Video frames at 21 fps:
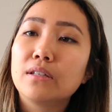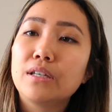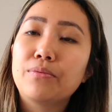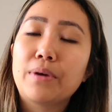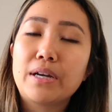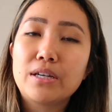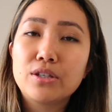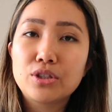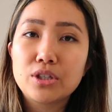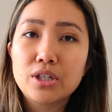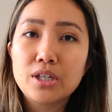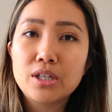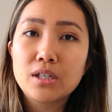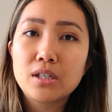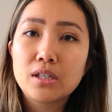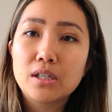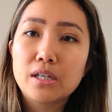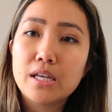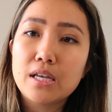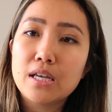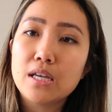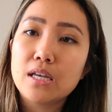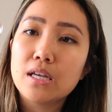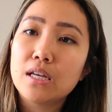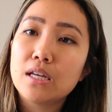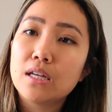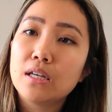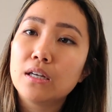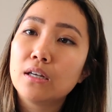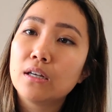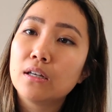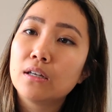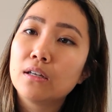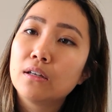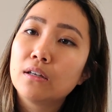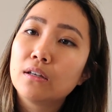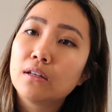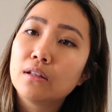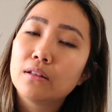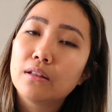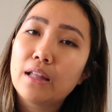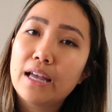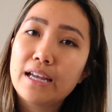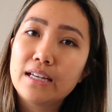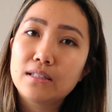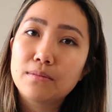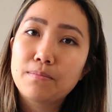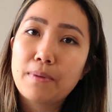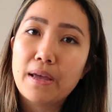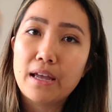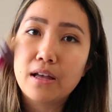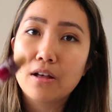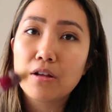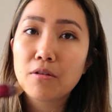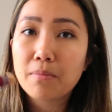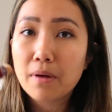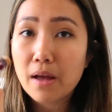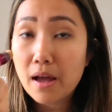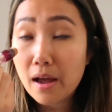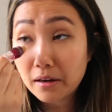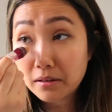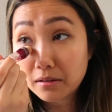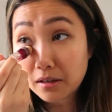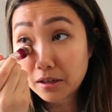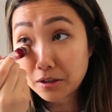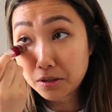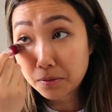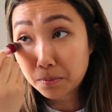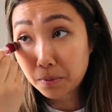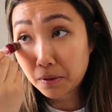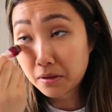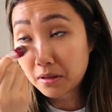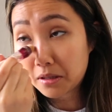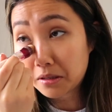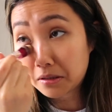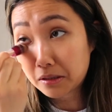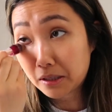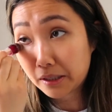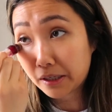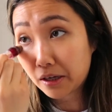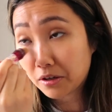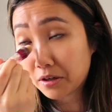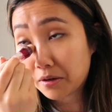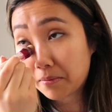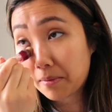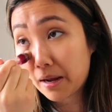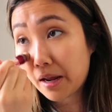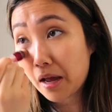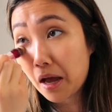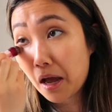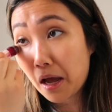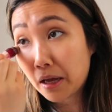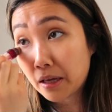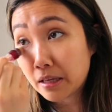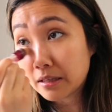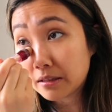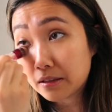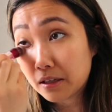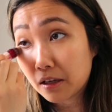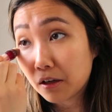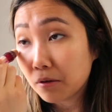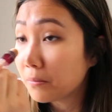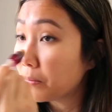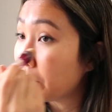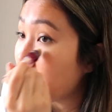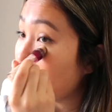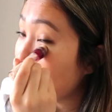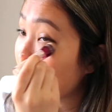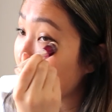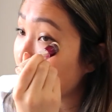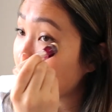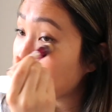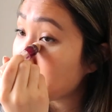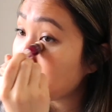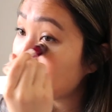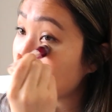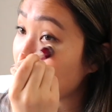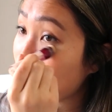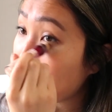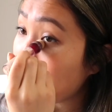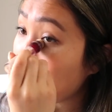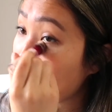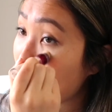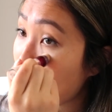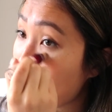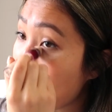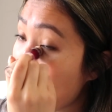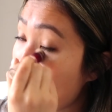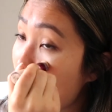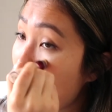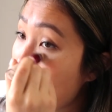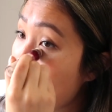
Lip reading: Eraser in light to pale, but I just put this like under my eyes to help brighten up this area.